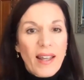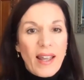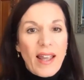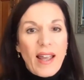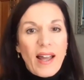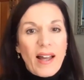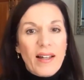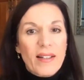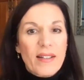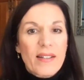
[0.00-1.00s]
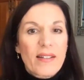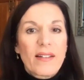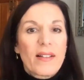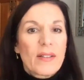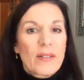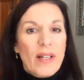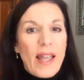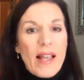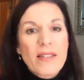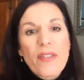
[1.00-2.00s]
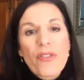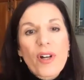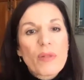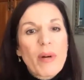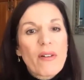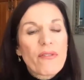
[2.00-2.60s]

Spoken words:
And as I thought about